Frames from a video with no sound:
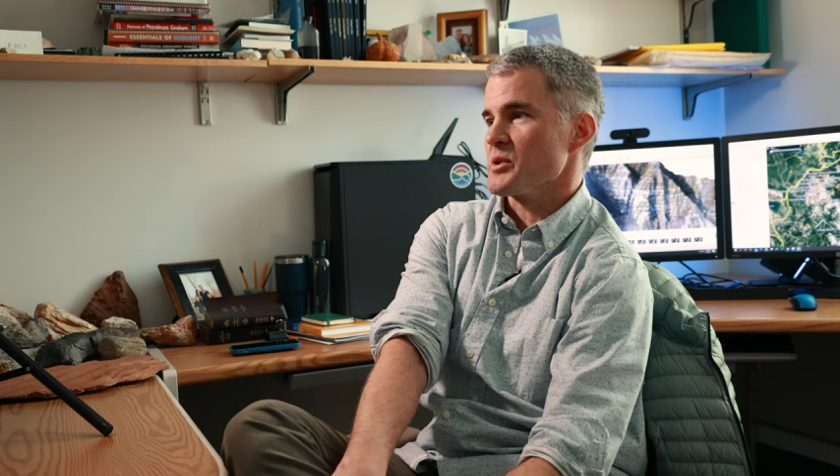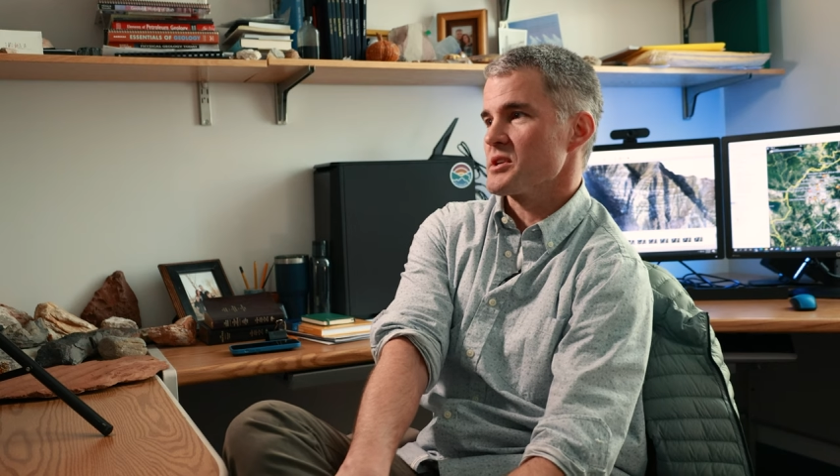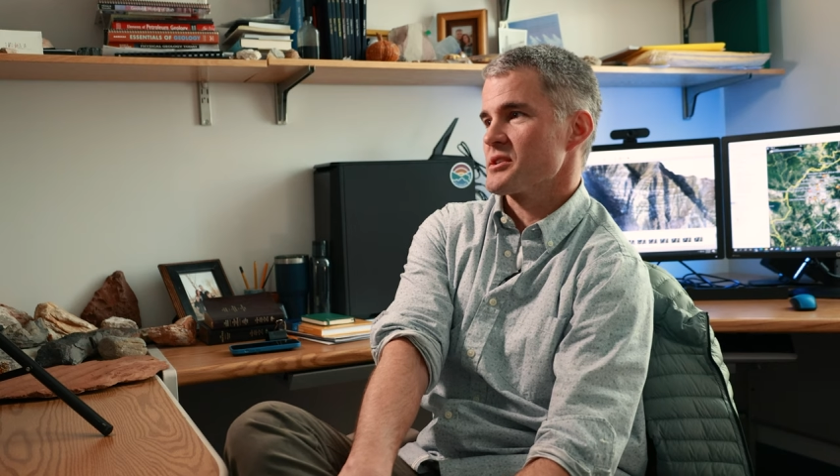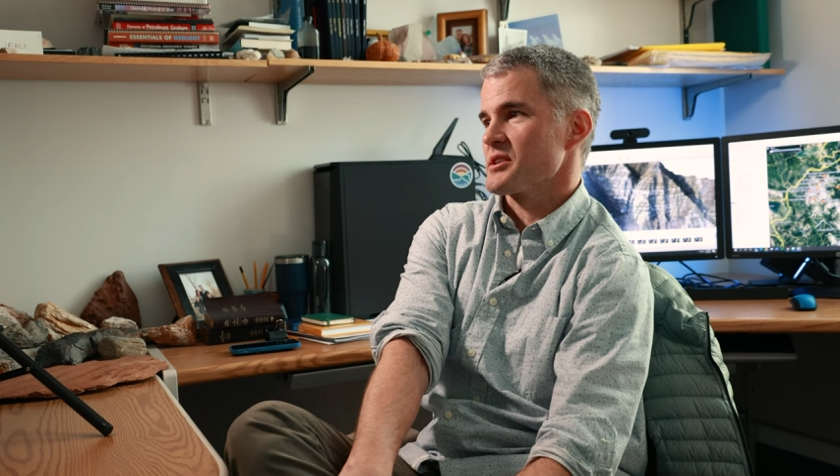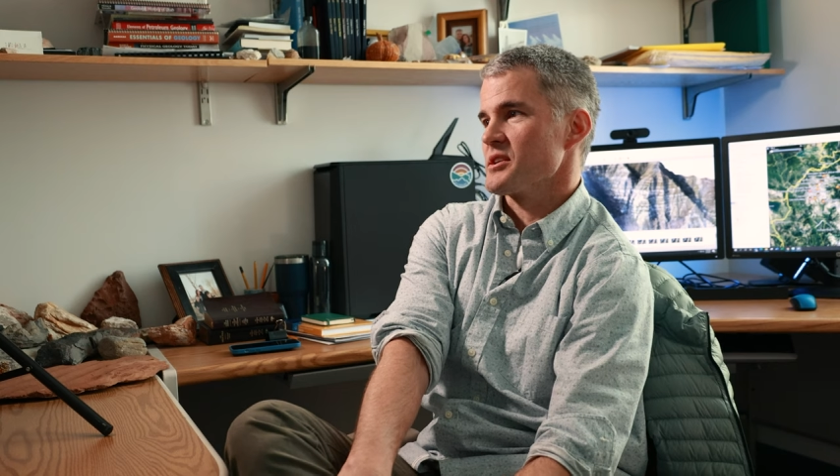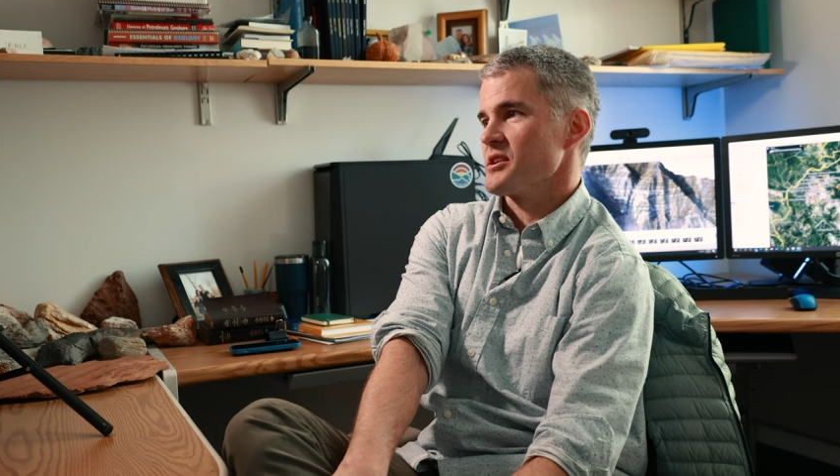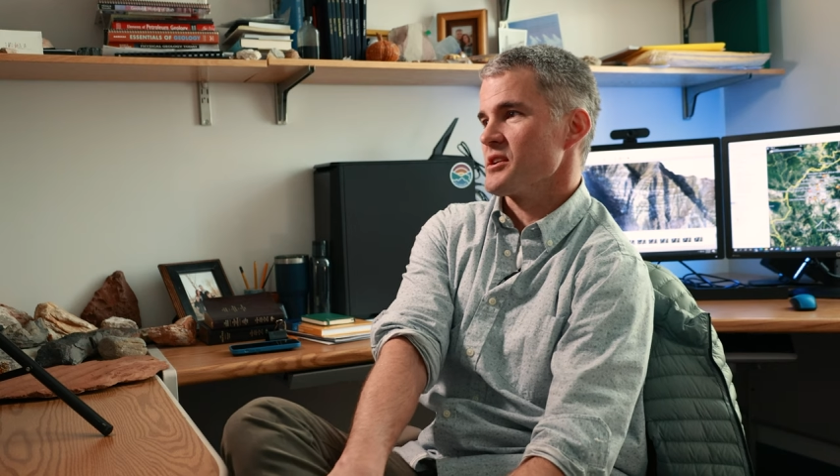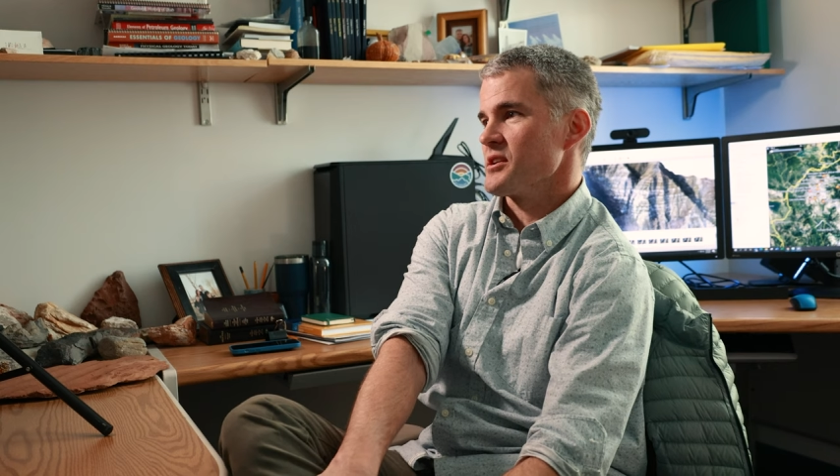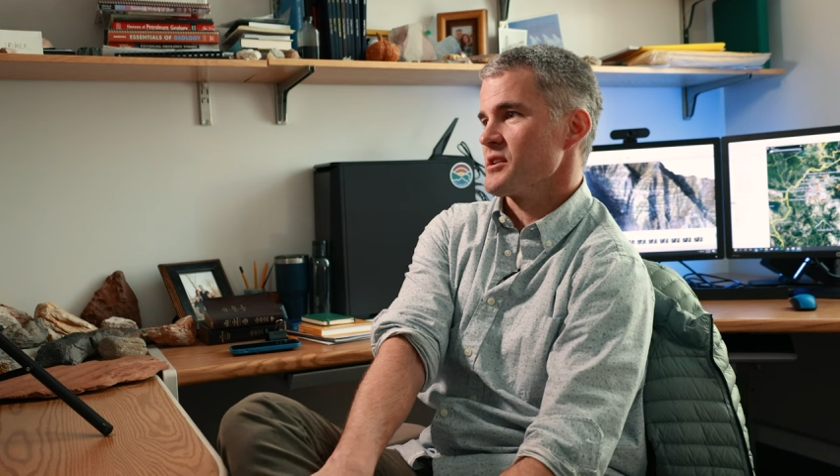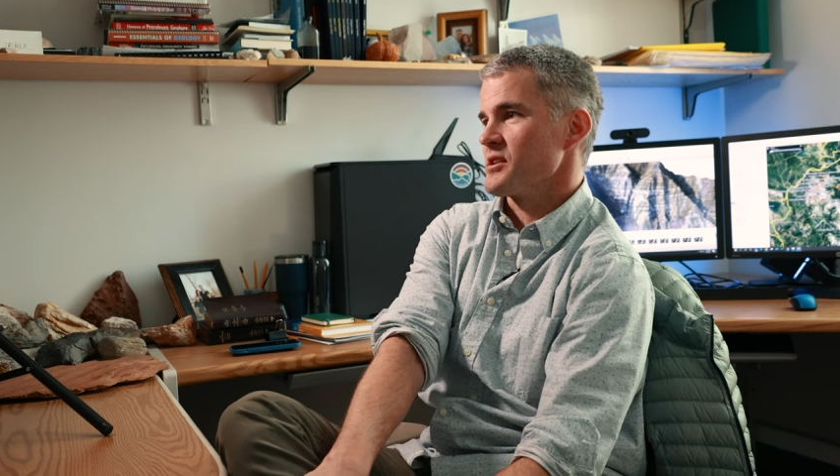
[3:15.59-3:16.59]
we
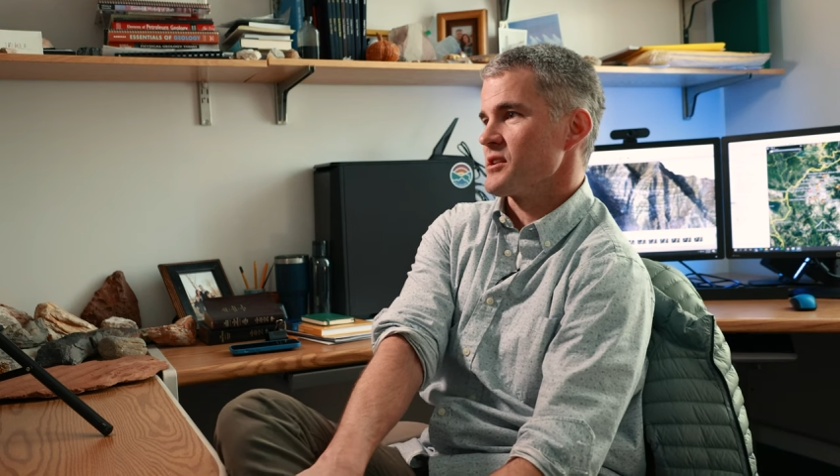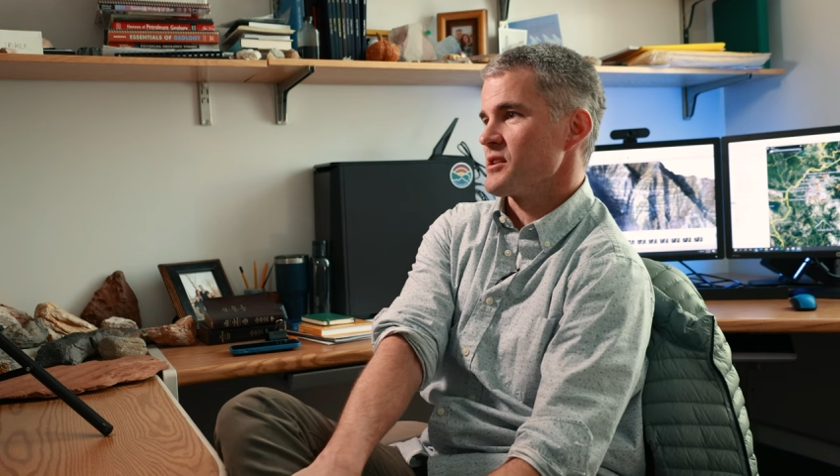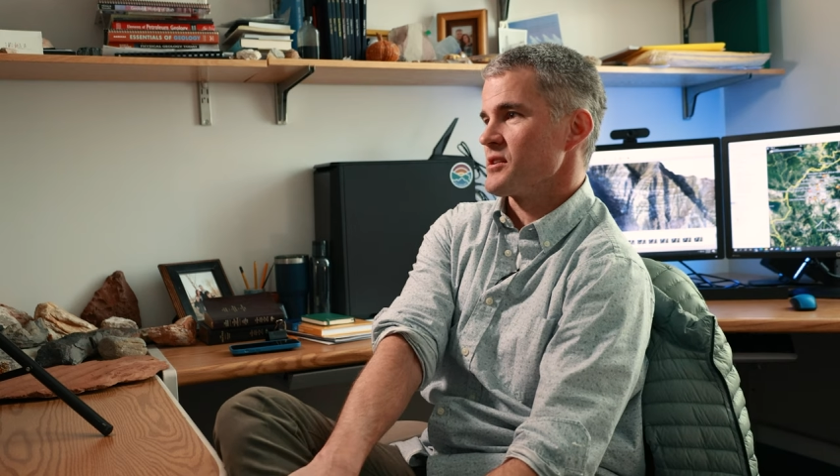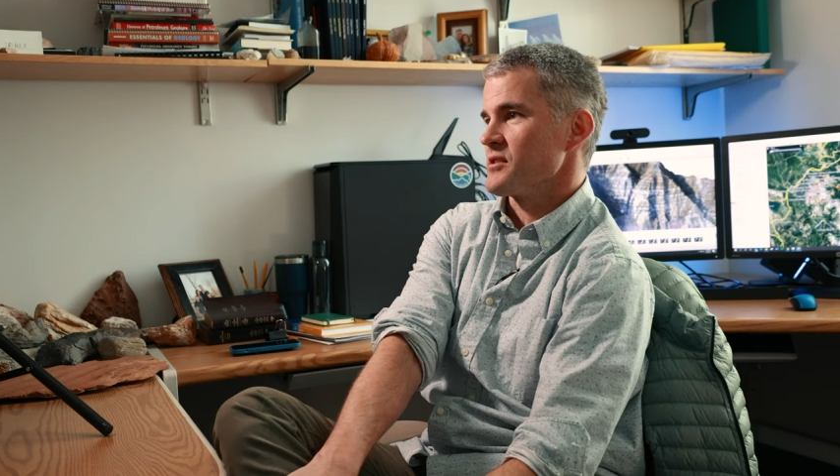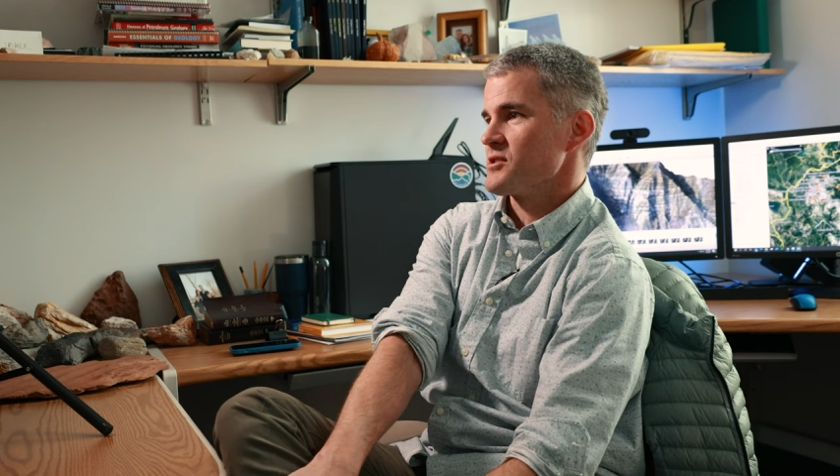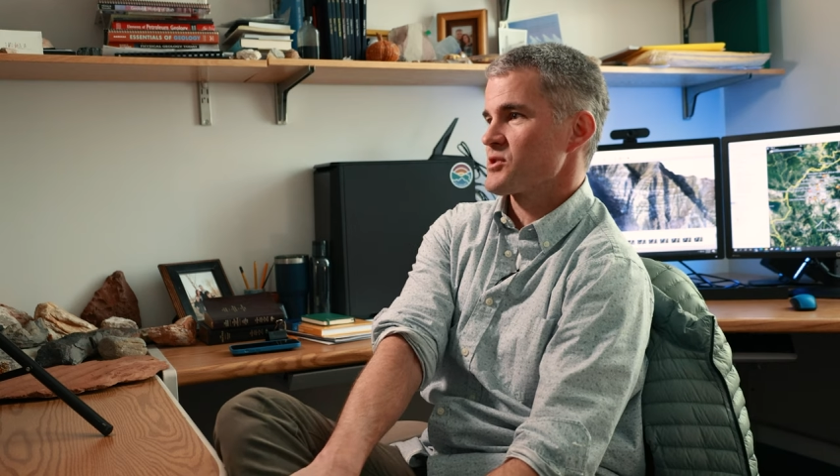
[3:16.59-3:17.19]
see